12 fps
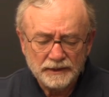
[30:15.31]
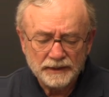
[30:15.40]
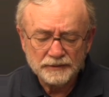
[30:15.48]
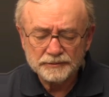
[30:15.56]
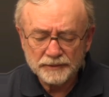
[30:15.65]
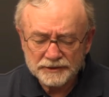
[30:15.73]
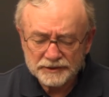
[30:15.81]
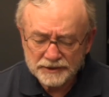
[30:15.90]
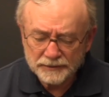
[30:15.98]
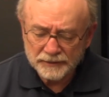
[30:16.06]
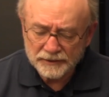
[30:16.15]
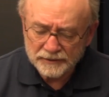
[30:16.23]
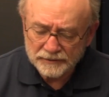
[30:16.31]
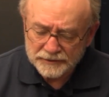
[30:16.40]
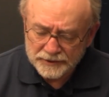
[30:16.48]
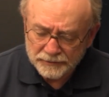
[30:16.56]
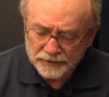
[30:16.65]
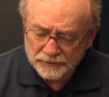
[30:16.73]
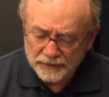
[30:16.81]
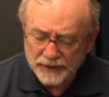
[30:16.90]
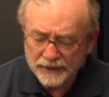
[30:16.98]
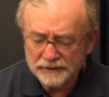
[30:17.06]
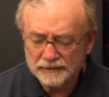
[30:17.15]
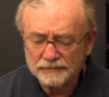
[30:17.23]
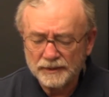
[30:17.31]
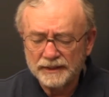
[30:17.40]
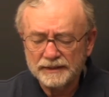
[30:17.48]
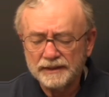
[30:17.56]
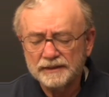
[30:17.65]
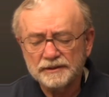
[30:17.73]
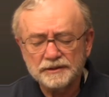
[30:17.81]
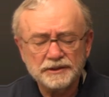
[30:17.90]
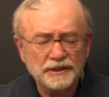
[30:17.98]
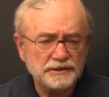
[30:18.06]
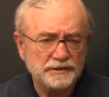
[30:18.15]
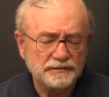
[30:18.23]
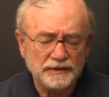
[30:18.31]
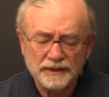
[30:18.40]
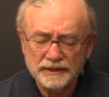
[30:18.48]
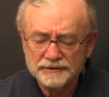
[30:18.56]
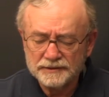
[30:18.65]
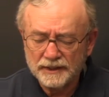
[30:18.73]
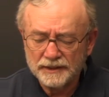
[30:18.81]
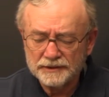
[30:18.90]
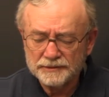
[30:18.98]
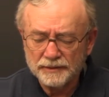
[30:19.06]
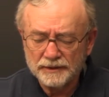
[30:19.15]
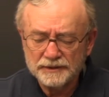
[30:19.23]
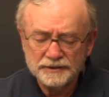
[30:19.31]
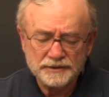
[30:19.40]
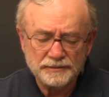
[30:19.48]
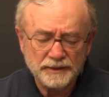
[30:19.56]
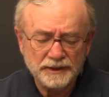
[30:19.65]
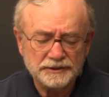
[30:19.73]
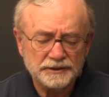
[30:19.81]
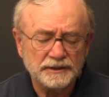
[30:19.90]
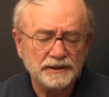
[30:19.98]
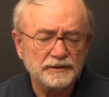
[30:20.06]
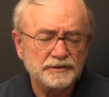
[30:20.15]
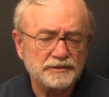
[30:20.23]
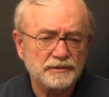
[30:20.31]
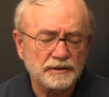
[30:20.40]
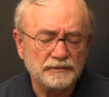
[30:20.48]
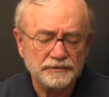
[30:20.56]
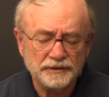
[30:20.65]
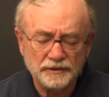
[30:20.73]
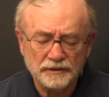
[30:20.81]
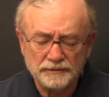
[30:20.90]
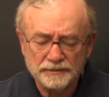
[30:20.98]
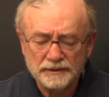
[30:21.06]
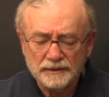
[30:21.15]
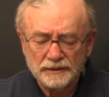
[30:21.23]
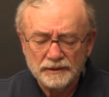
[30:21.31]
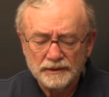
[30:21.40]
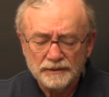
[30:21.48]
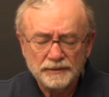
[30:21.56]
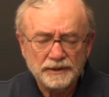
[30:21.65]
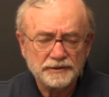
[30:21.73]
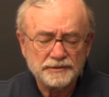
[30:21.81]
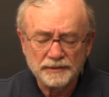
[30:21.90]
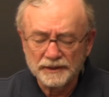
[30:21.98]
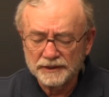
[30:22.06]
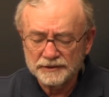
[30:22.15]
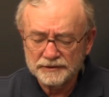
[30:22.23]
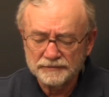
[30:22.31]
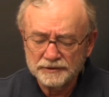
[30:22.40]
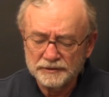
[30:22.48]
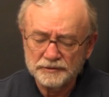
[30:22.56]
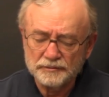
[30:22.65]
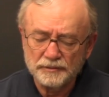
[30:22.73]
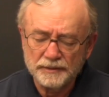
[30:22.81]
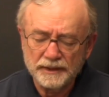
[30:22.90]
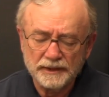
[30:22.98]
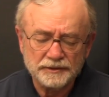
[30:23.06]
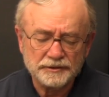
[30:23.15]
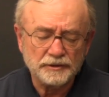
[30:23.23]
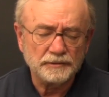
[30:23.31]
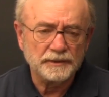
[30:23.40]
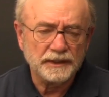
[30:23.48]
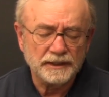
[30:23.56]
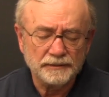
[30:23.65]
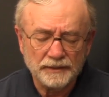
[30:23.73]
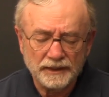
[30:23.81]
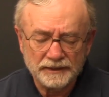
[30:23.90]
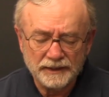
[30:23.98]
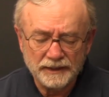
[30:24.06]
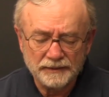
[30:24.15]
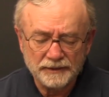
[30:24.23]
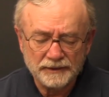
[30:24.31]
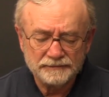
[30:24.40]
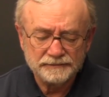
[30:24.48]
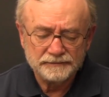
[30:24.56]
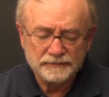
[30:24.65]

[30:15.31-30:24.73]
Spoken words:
It was much simpler matter by then to justify Zionist participation in the struggle for Europe, because millions of Jews were being exterminated by the enemy.